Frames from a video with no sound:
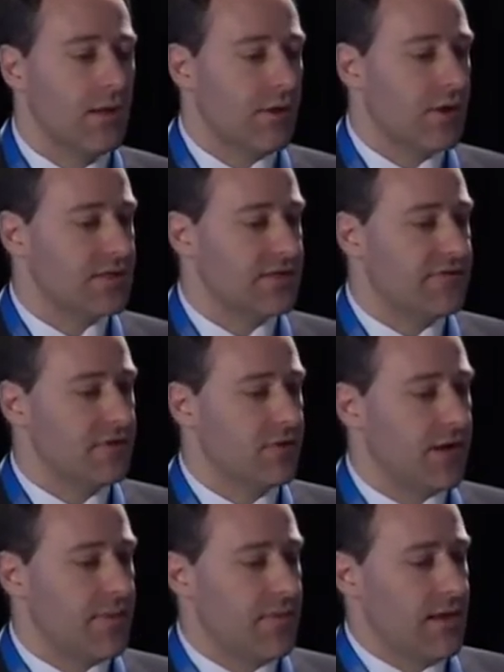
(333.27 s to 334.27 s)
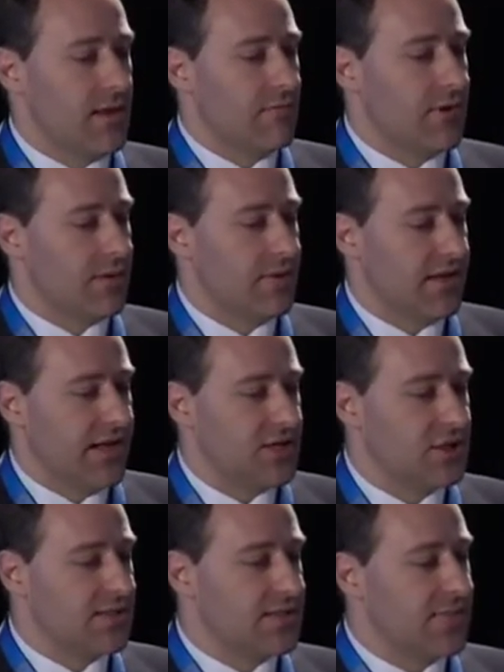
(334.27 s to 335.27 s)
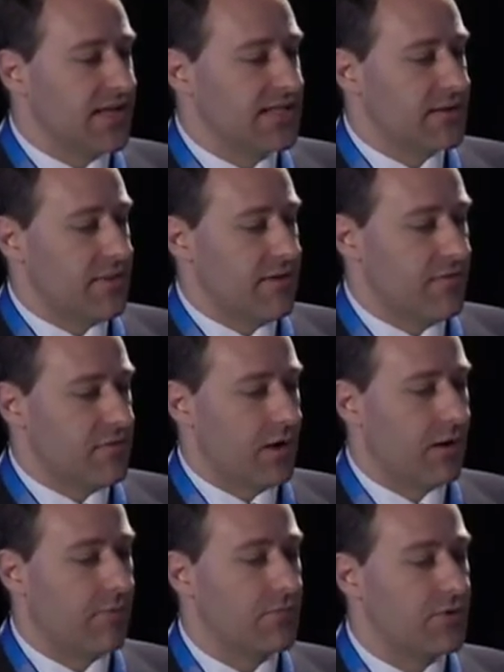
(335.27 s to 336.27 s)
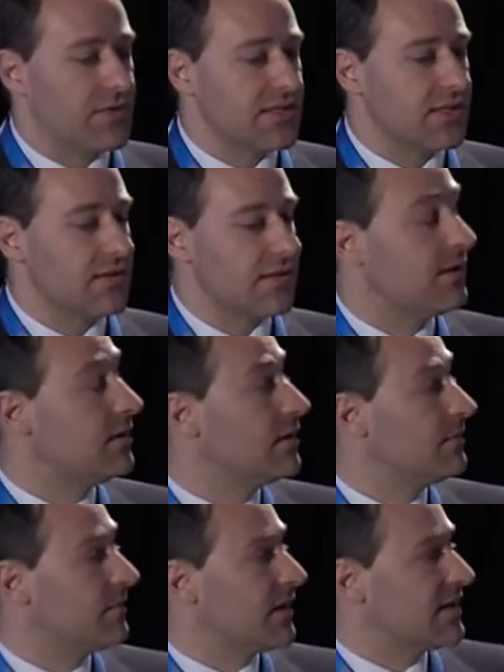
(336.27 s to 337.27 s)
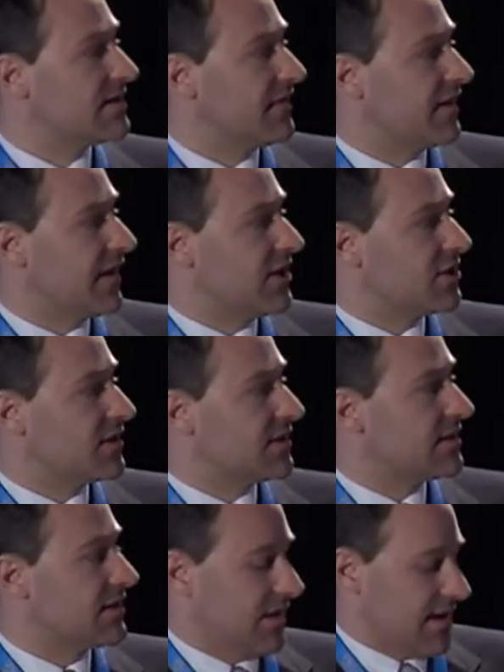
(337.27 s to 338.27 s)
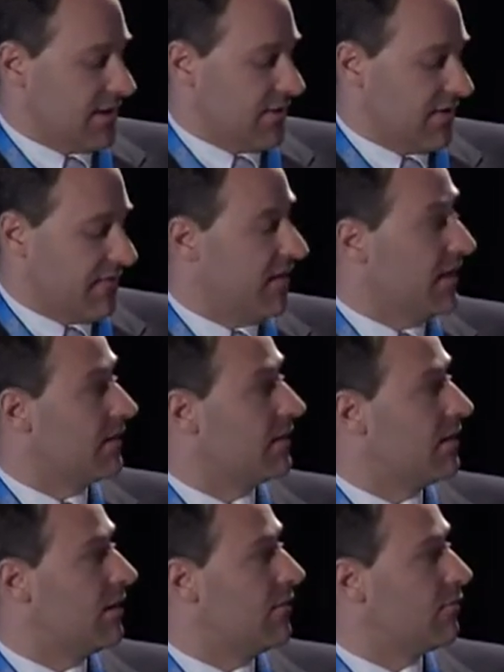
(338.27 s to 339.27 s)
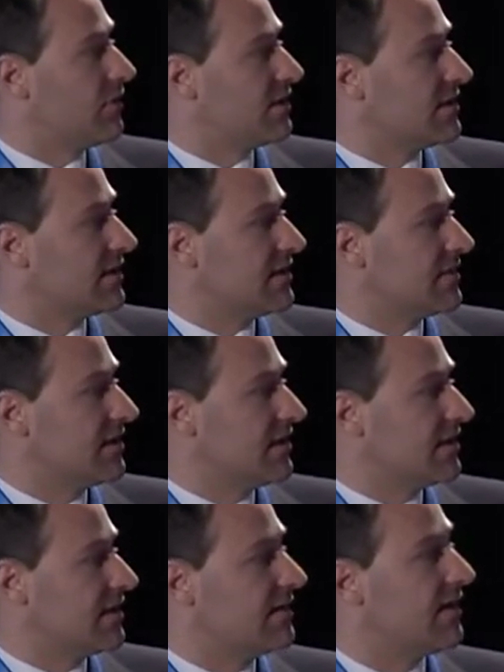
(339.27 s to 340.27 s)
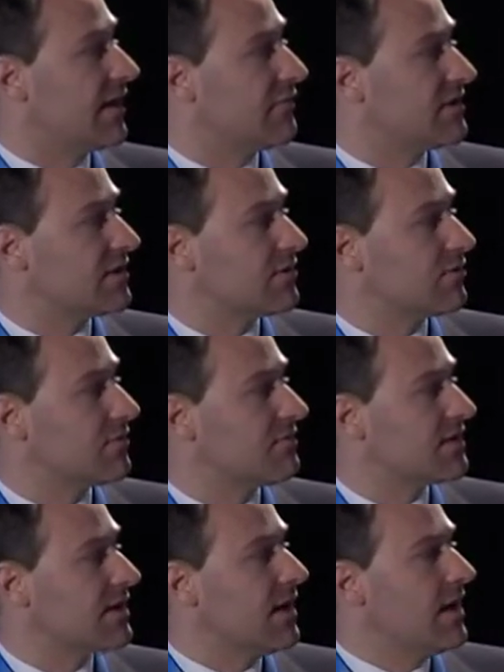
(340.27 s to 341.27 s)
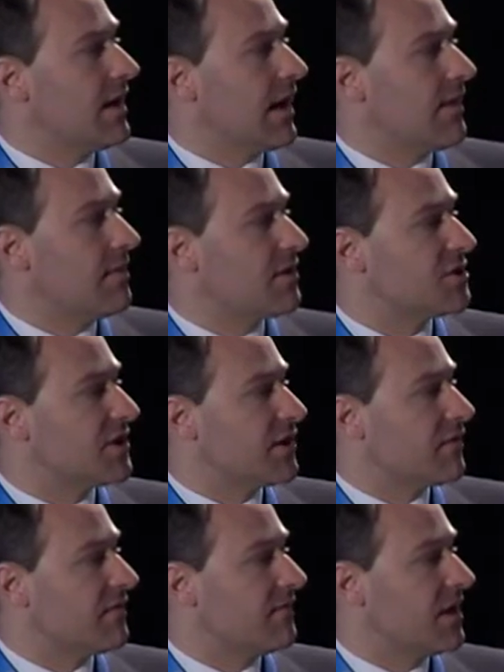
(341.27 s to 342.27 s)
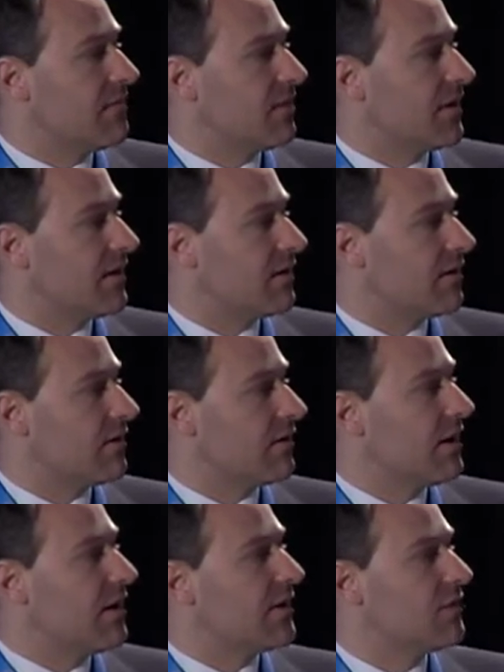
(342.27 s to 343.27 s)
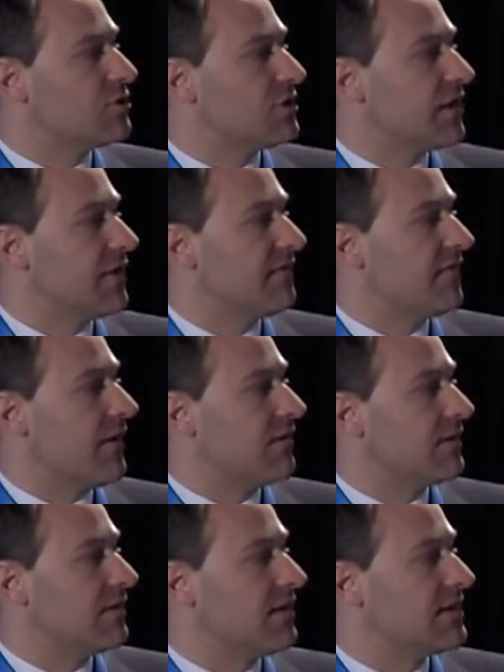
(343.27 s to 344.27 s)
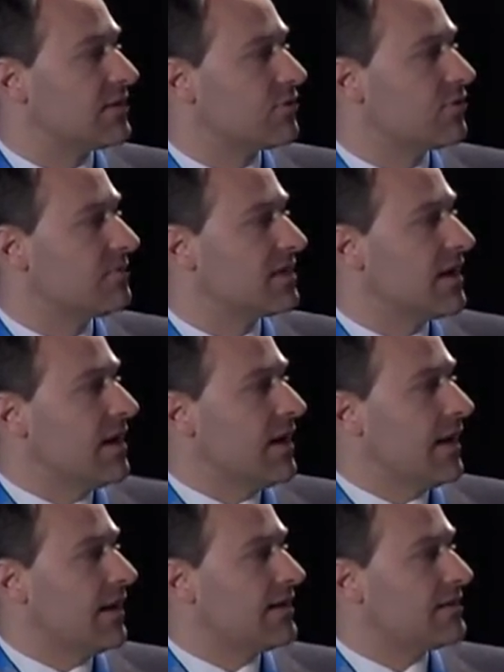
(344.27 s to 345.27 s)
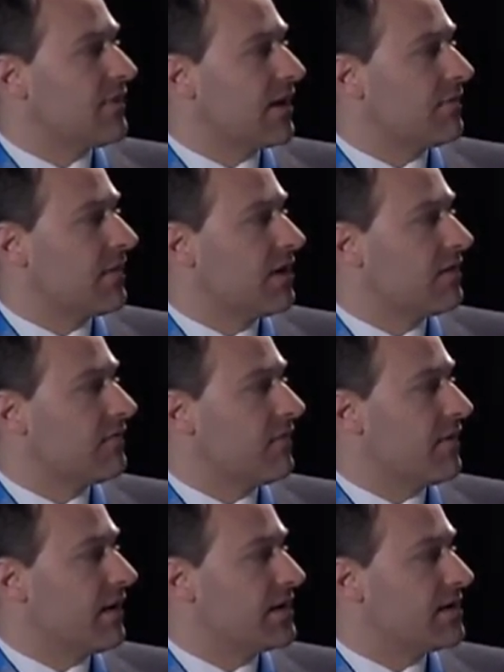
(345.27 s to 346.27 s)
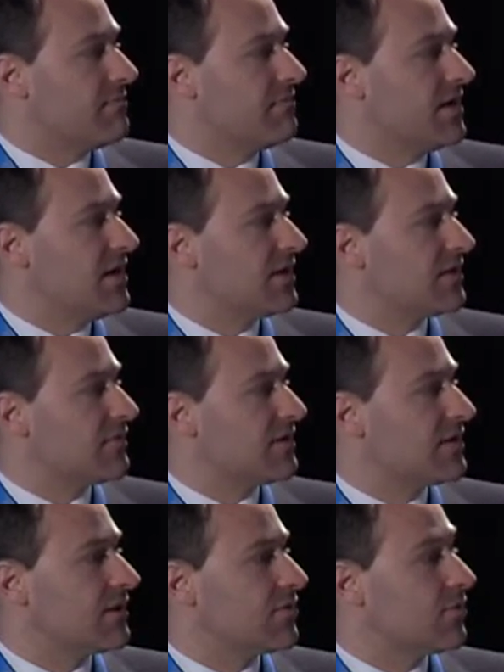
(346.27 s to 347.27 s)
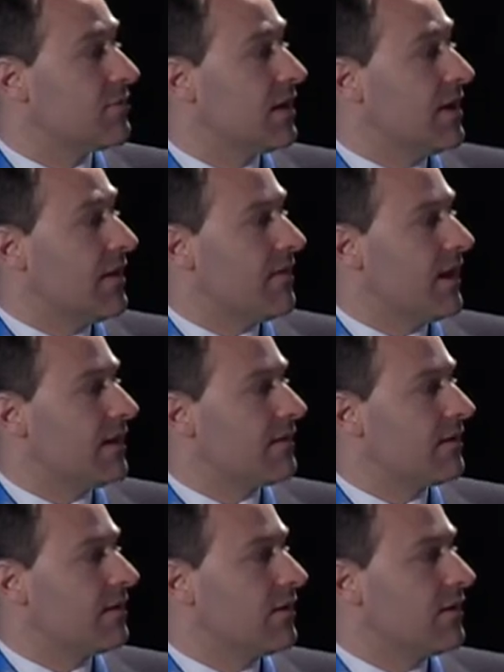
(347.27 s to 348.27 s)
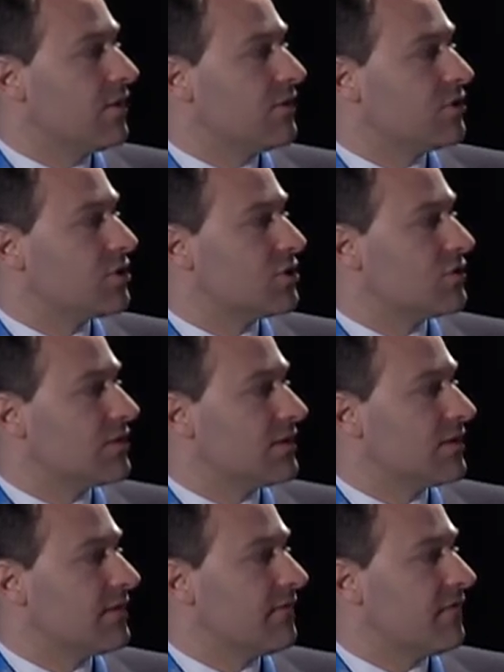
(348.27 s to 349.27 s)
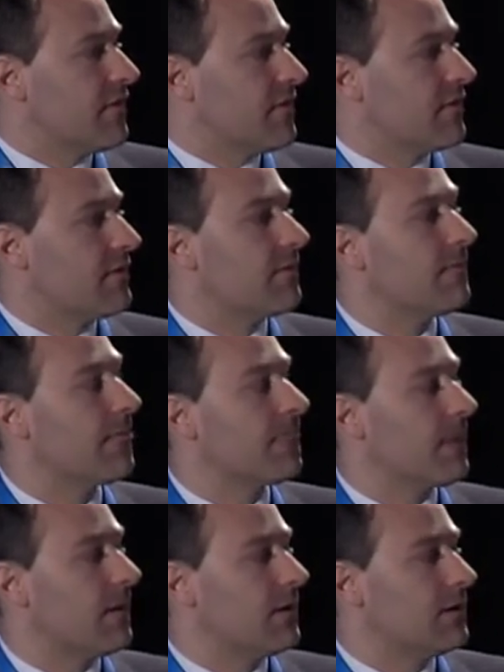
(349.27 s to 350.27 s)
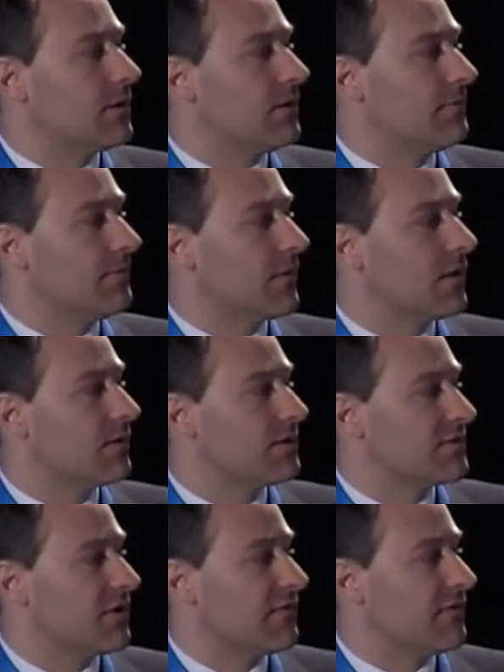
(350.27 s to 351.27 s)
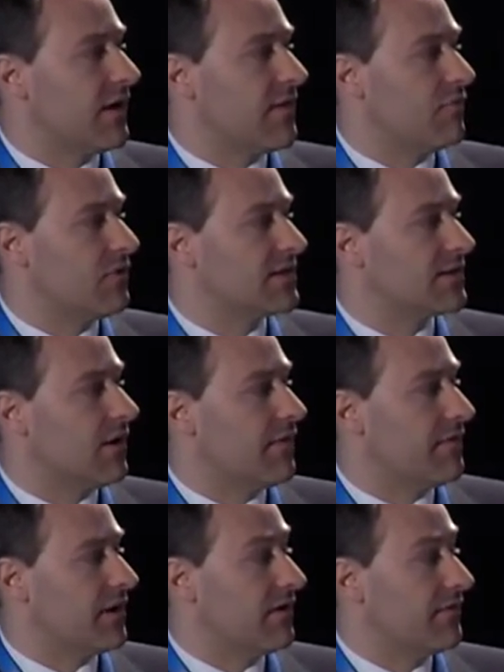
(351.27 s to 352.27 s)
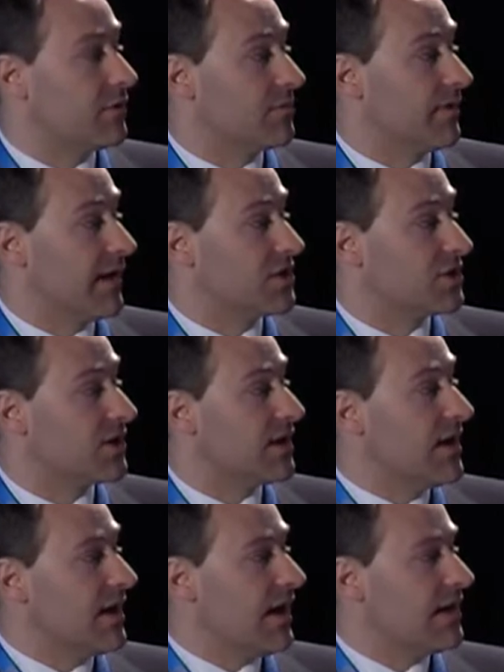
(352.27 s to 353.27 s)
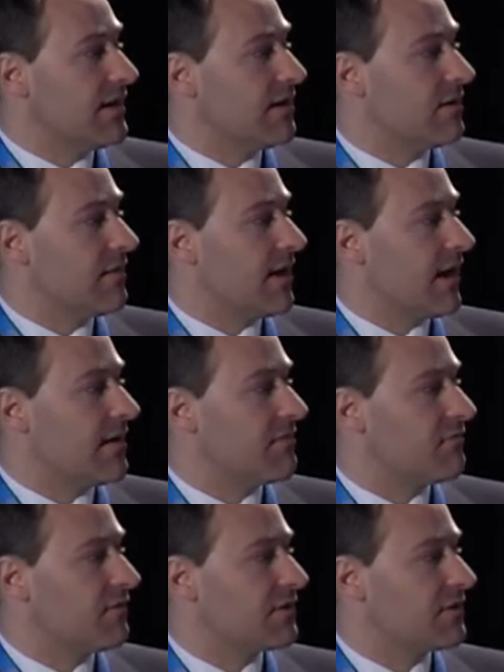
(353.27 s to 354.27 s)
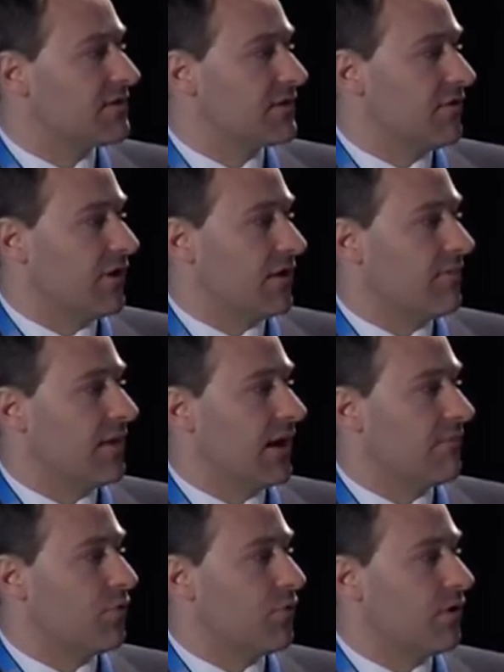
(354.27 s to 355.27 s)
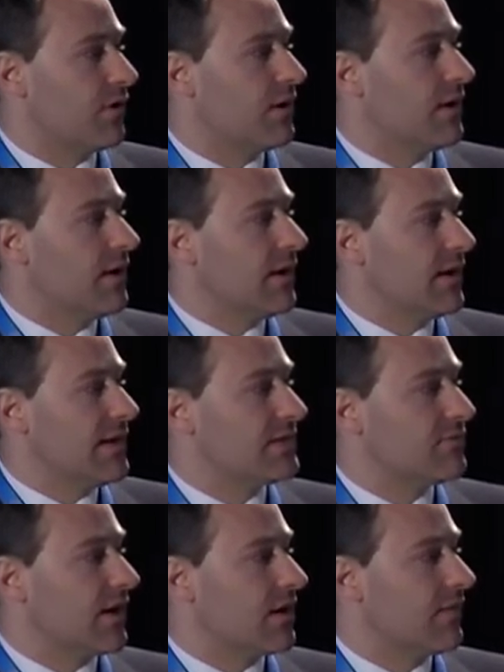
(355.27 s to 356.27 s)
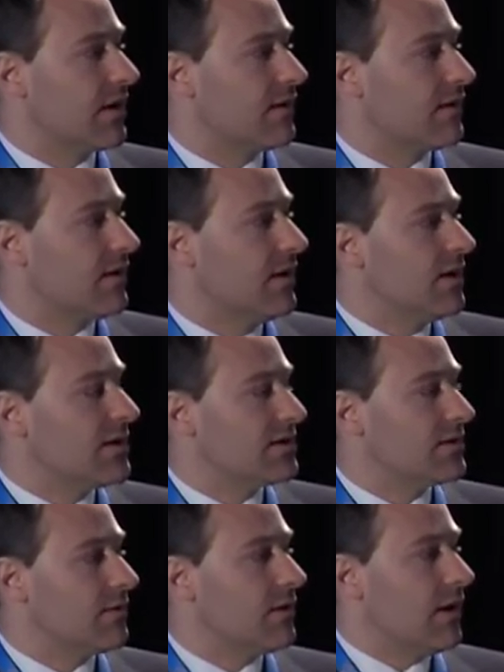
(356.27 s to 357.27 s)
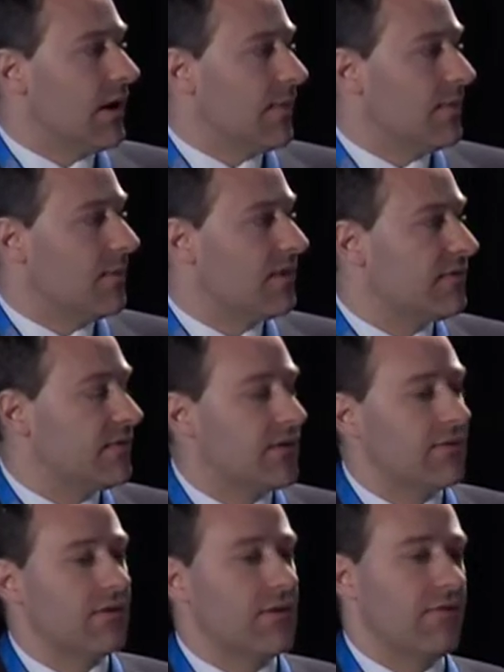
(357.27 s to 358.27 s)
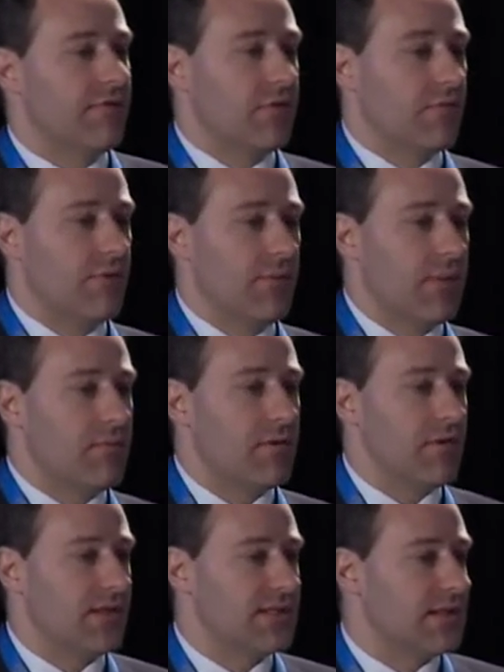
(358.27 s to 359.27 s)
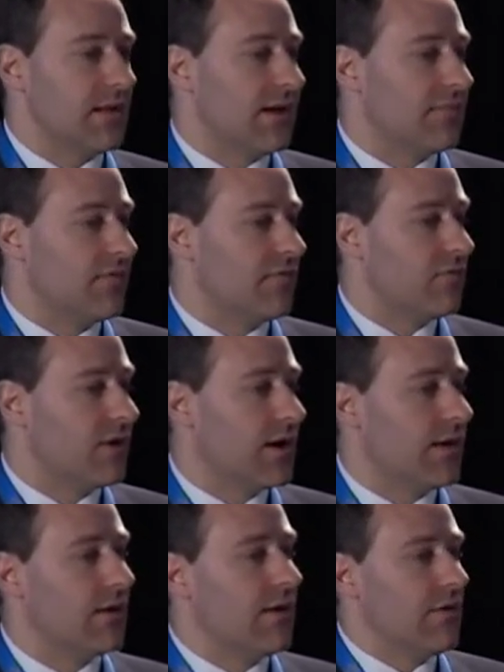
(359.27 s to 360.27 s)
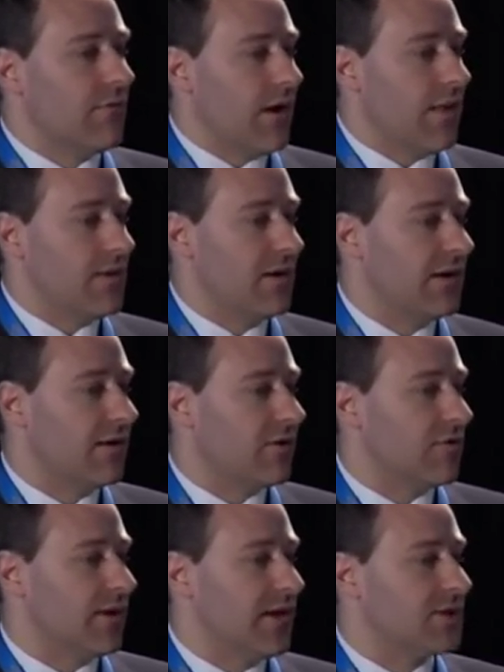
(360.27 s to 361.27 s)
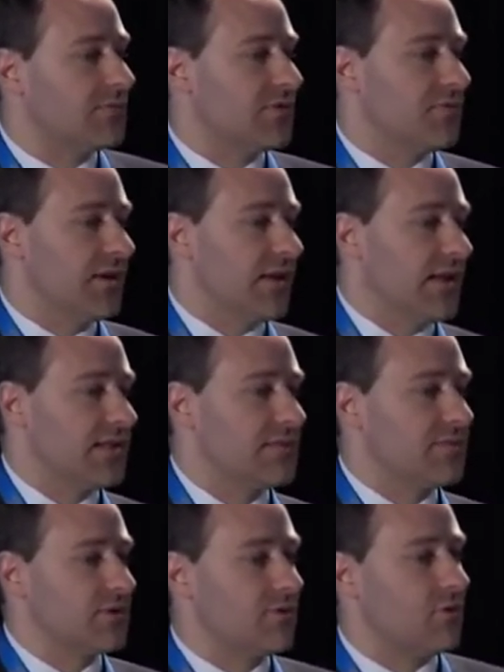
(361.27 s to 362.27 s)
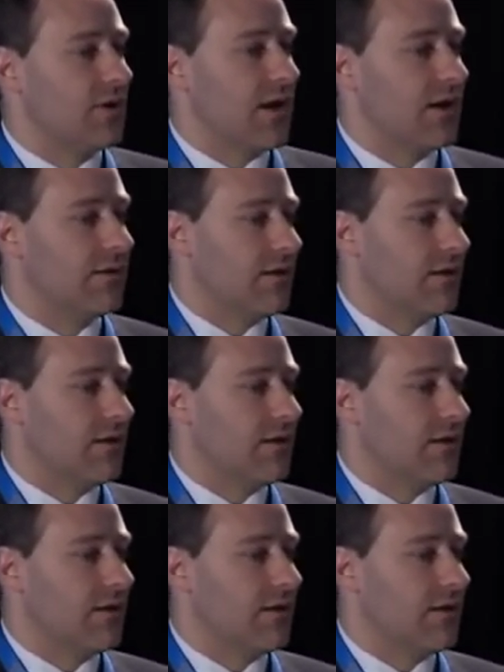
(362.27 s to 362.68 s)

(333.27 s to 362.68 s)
Because if you look at the recommendations based on the Framingham risk classifications, again, you have the low risk, intermediate, and high risk groups, and the share of people that are usually found in these groups. It is recommended for the intermediate risk group that you should further stratify the risk of the individual patient, and here the atherosclerotic plaque burden is recommended. So, and this is, if you remember the slide beforehand, and the linear correlation between calcium score and